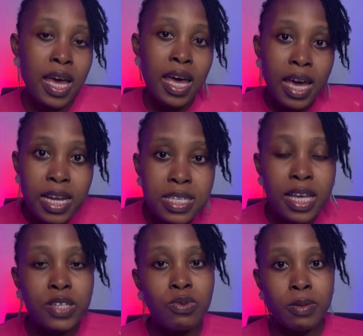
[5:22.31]
ATS
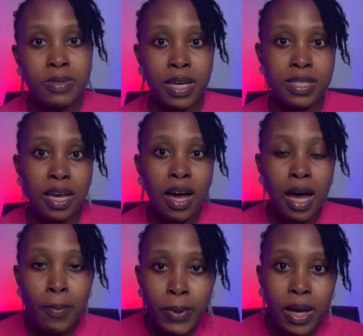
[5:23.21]
websites are
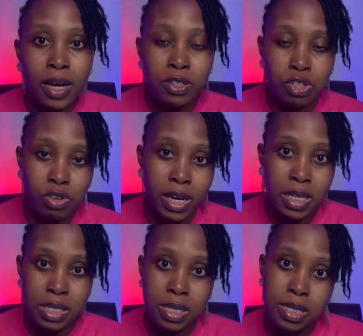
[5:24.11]
applicant tracking
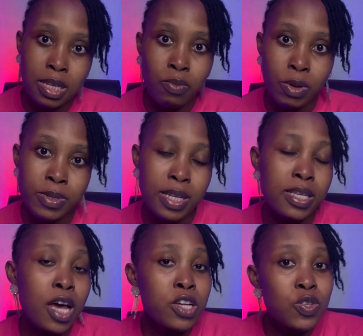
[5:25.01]
system websites.
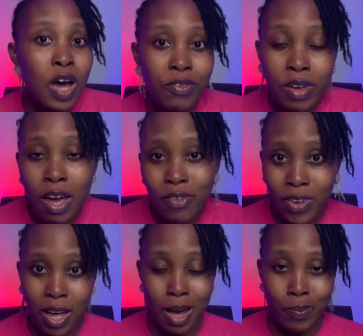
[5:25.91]
So have you ever
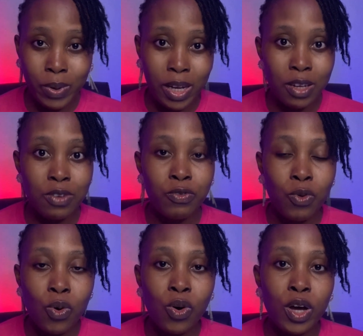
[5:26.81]
applied
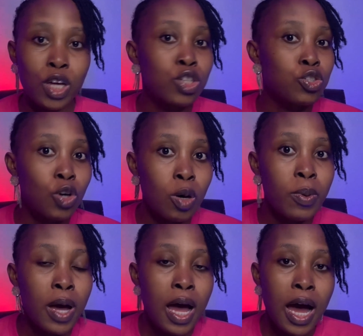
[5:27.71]
for a job
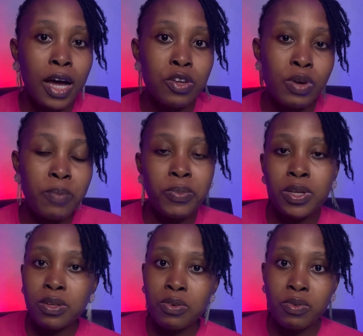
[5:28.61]
and you are being
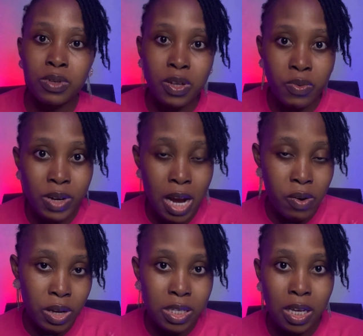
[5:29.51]

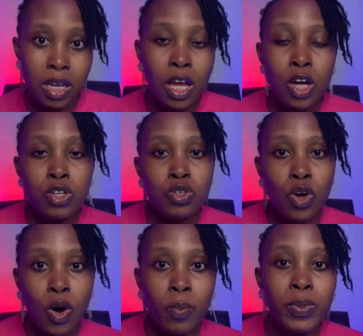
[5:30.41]
redirected to
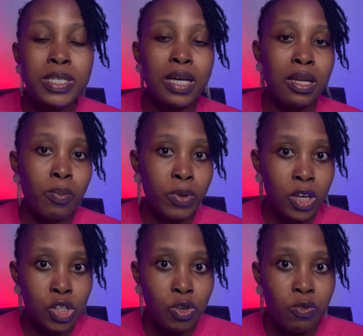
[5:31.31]
complete an
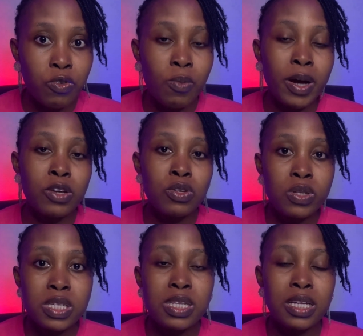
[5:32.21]
application form, and you
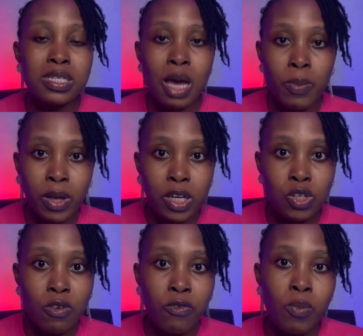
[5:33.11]
notice that this application
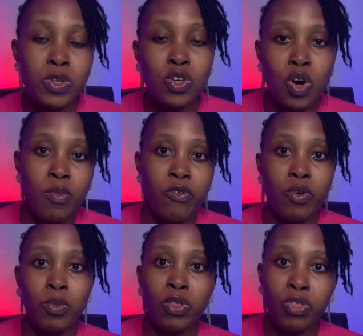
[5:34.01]
form is coming from
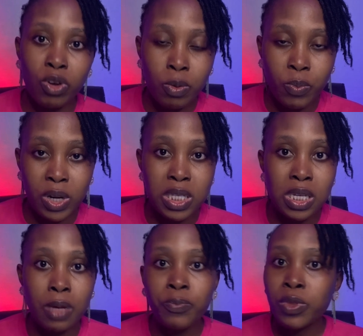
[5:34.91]
a
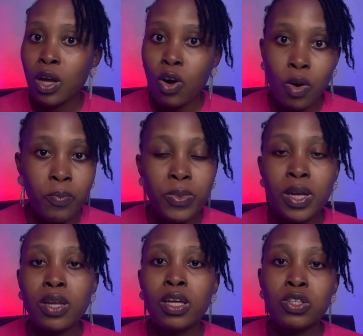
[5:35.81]
third-party company,
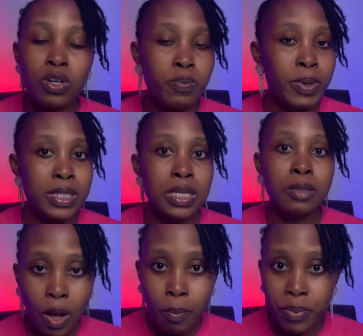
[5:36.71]
a third-party
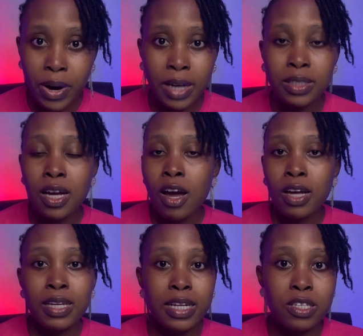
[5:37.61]
brand
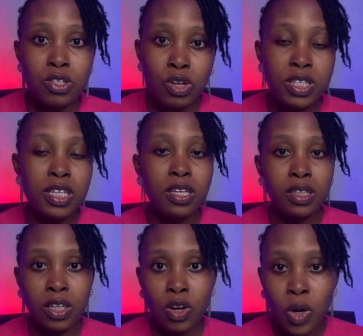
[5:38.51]
that is not
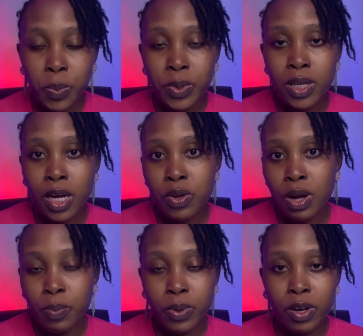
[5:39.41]
the company that you're
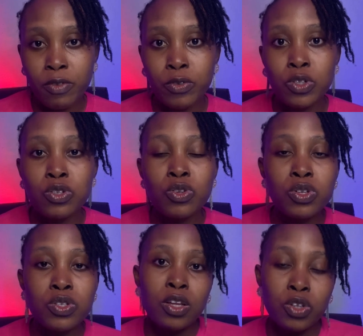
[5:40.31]
applying for? So
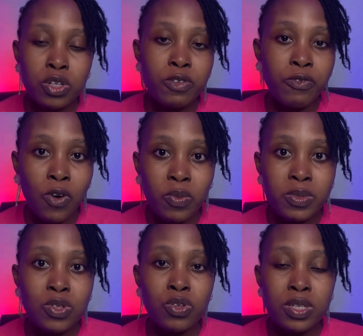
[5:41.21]
those forms,
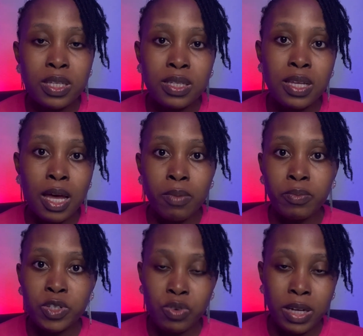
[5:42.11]
those
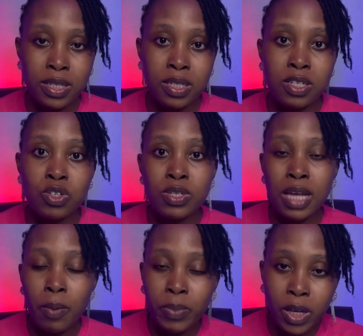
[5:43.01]
strategies, those
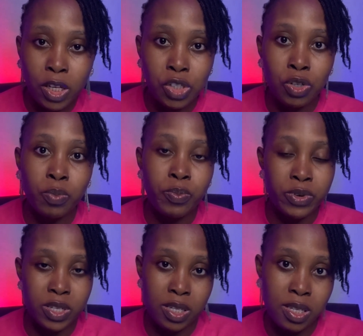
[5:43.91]
application
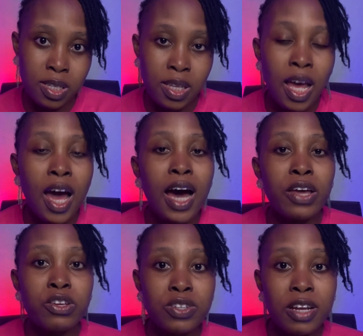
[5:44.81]
processes are
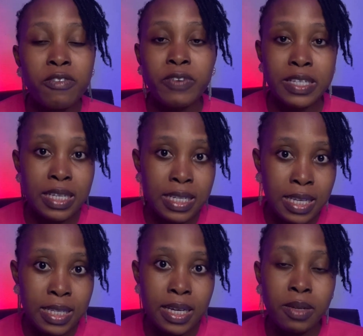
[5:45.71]
usually
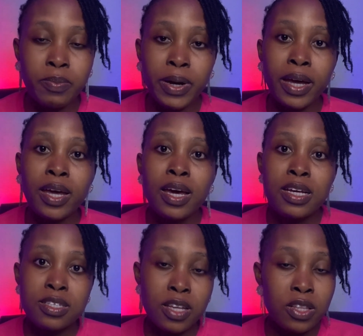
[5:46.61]
facilitated by
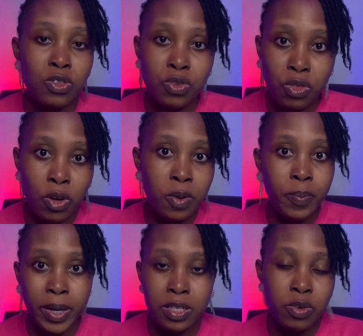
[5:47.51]

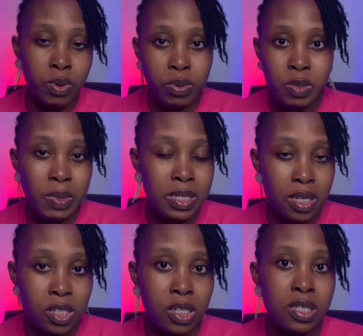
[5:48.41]
third-party recruitment
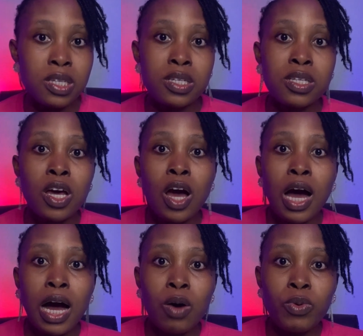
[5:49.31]
agencies,
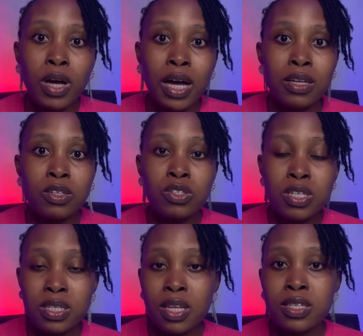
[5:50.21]
and these
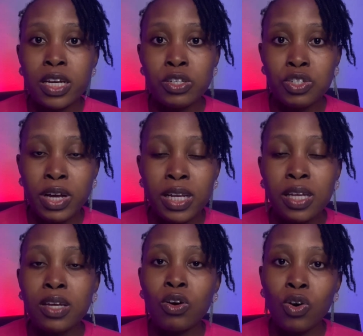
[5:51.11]
things are
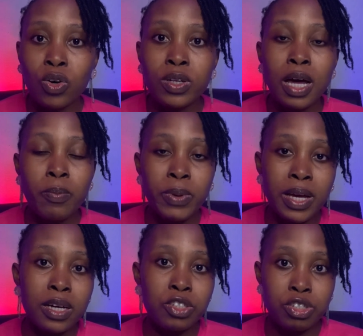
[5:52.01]
usually called
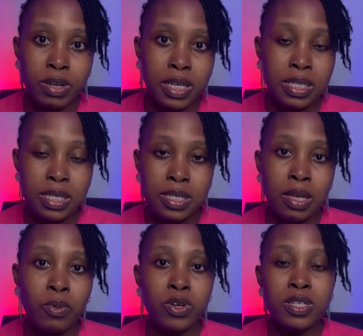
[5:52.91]
applicant tracking system,
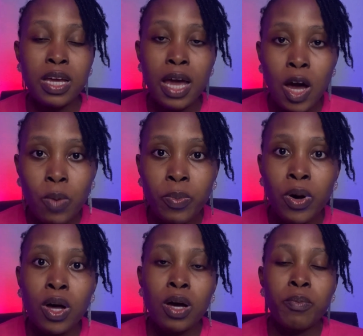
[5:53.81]
because they help
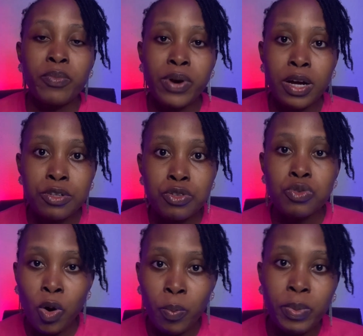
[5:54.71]
brands to
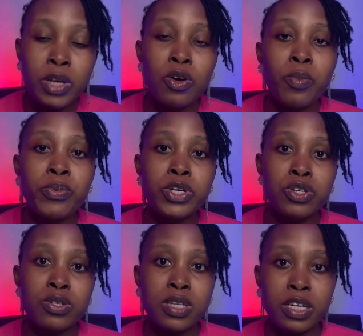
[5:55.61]
complete the
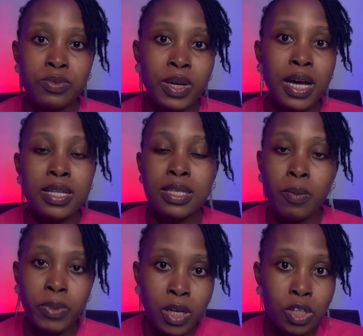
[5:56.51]
operations as regards
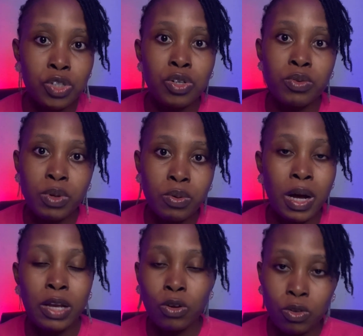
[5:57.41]
application
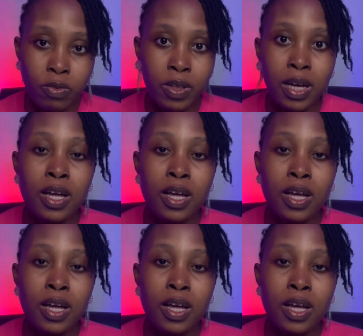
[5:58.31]
and all of that.